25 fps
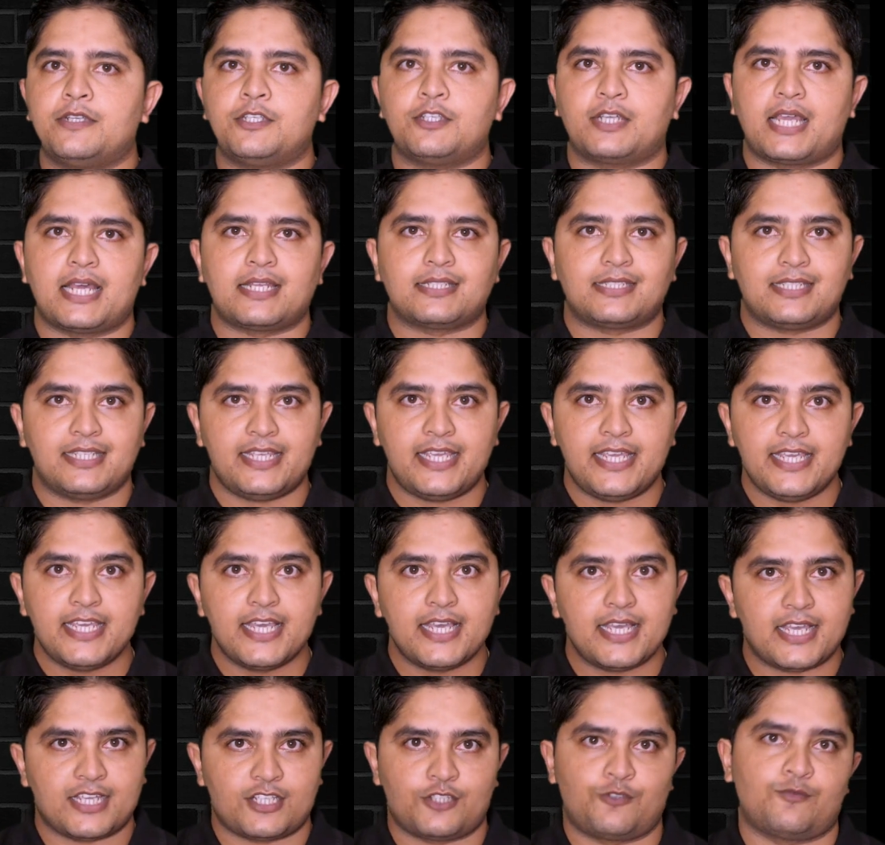You can see
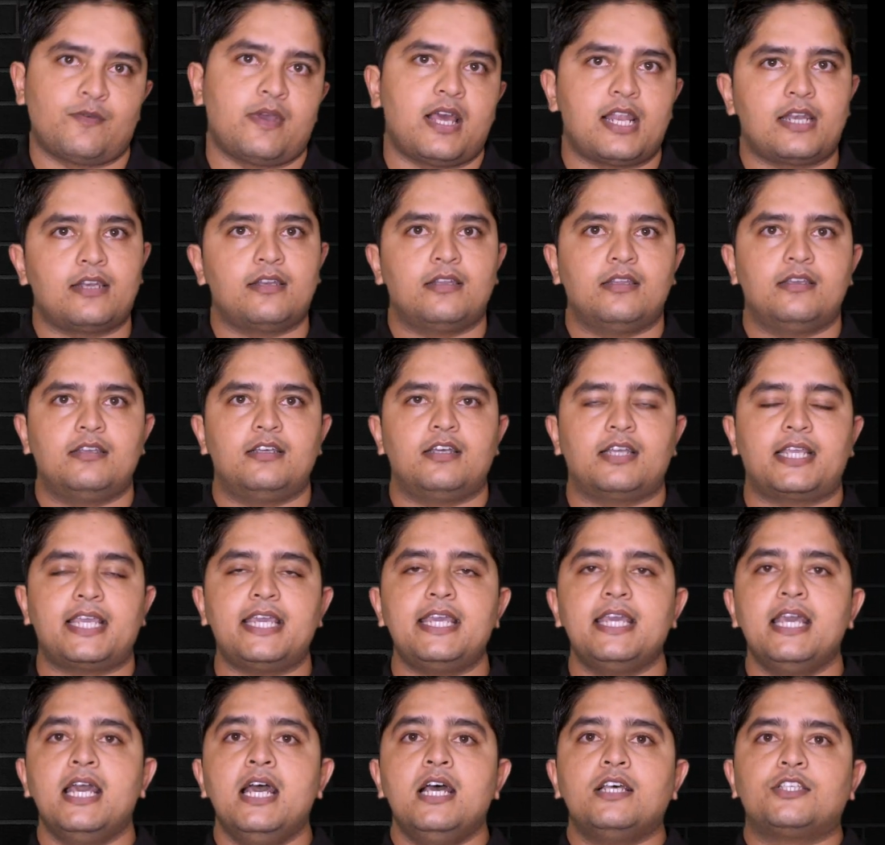here as well.
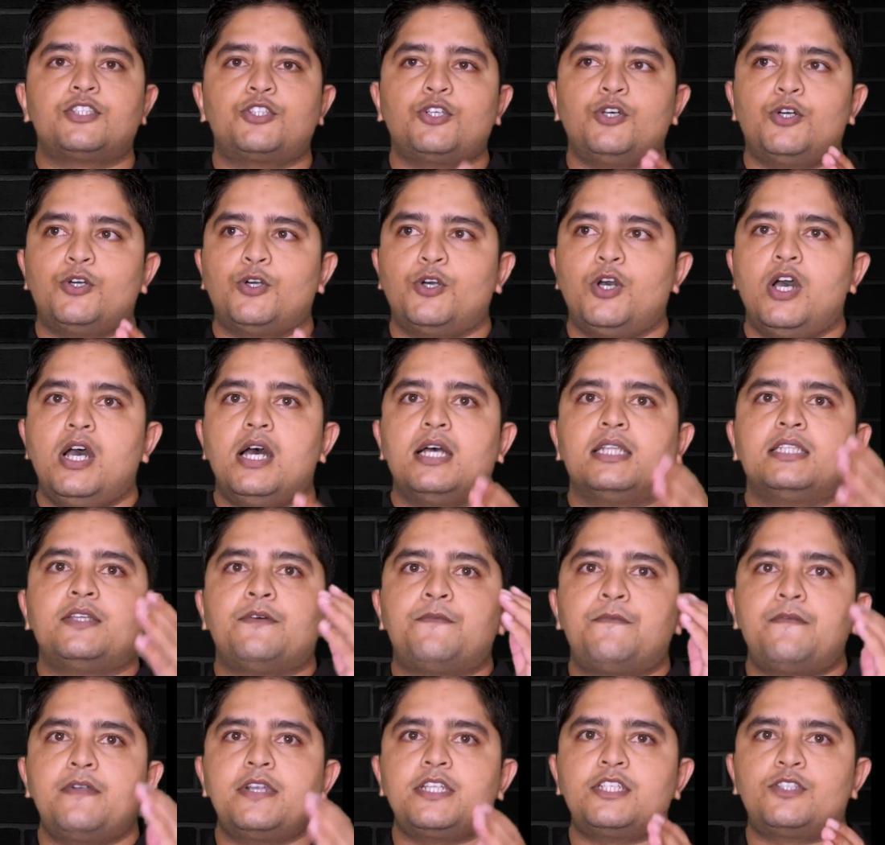Okay, so the
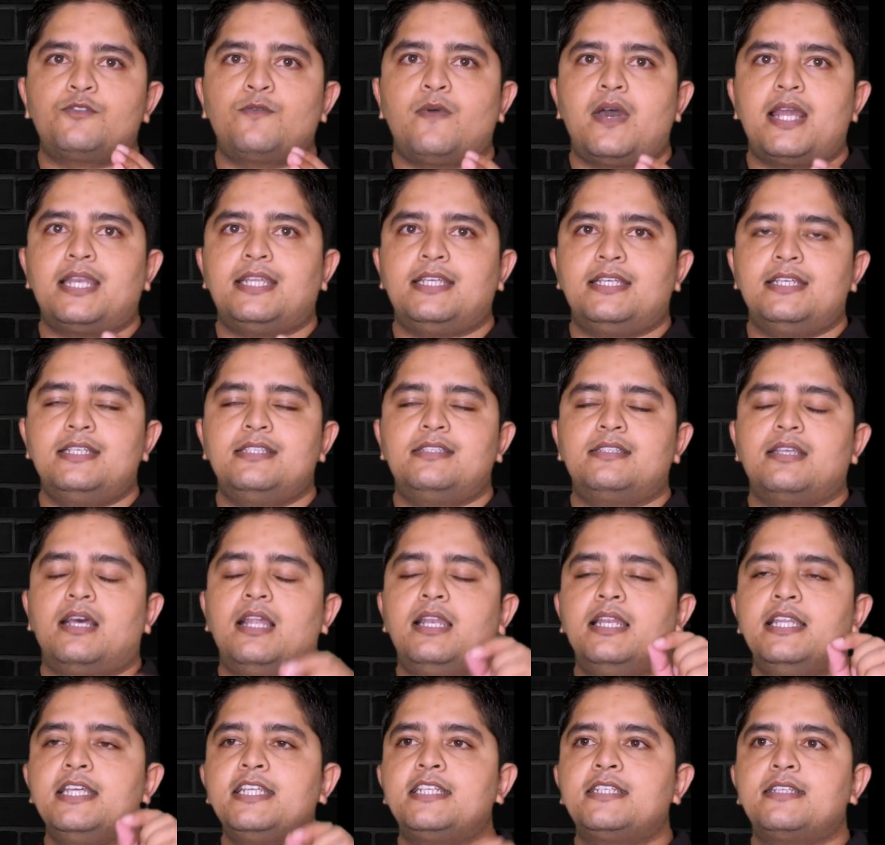first one is
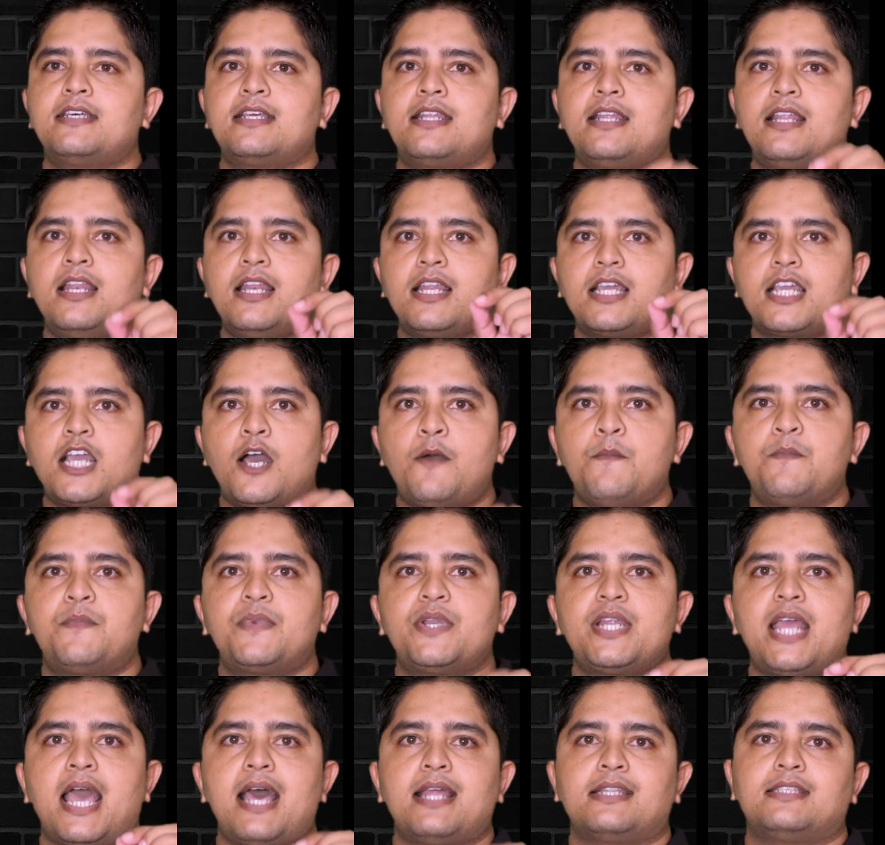literal
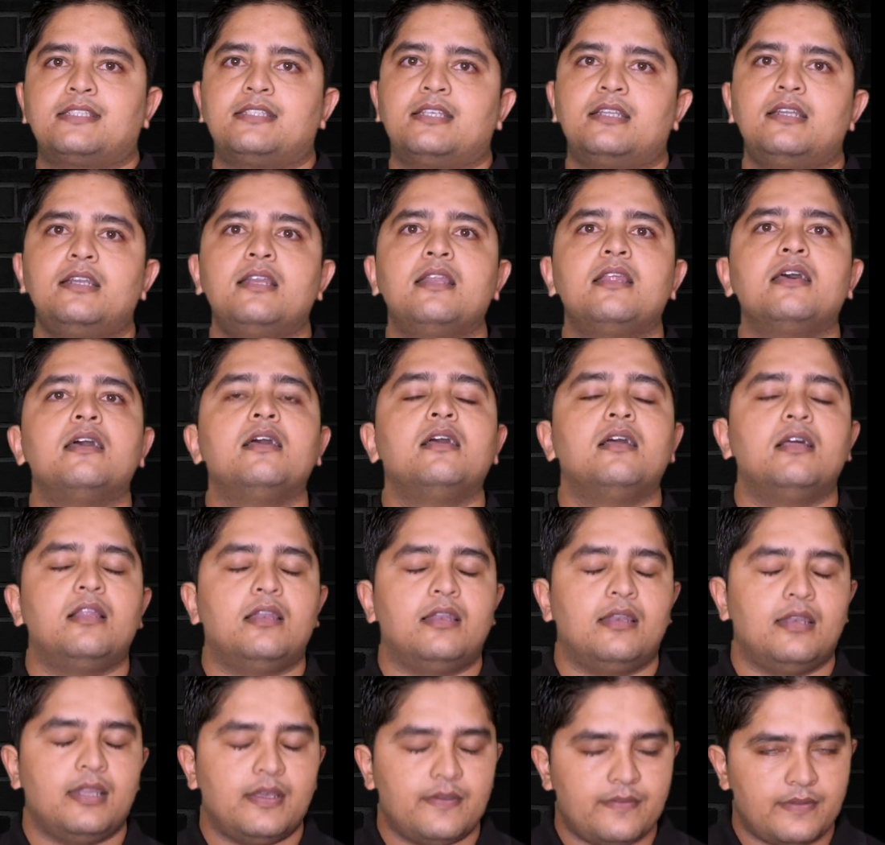comprehension
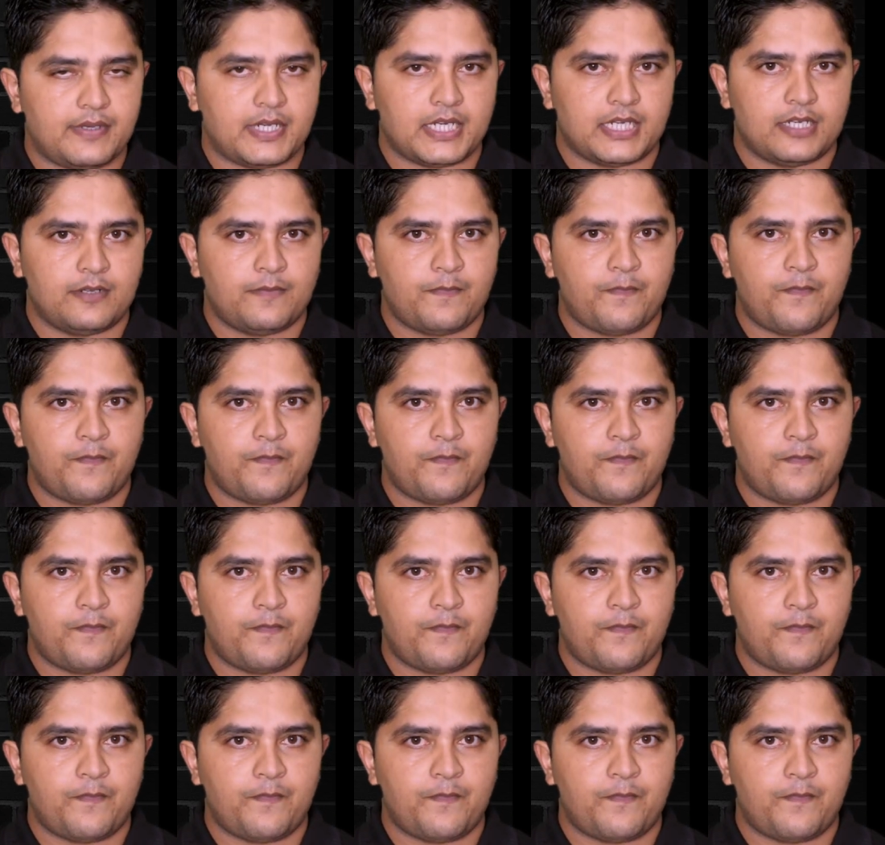level.